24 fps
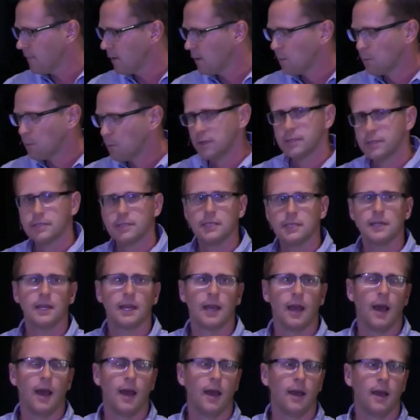where
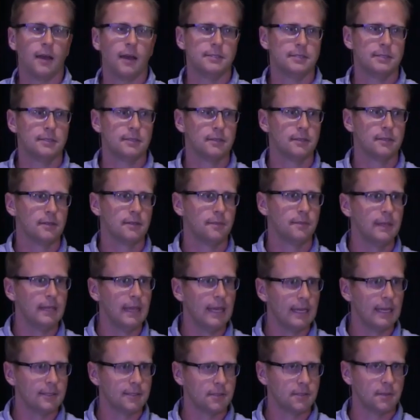synagogues
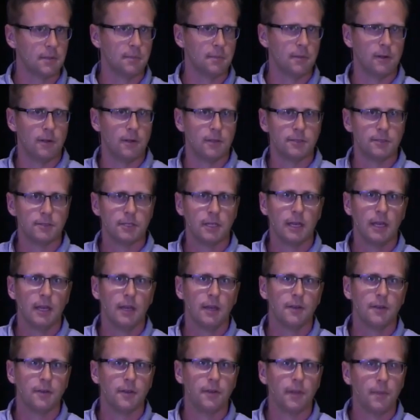began to emerge,
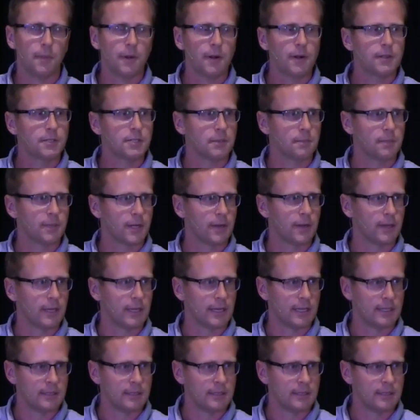during the Persian period.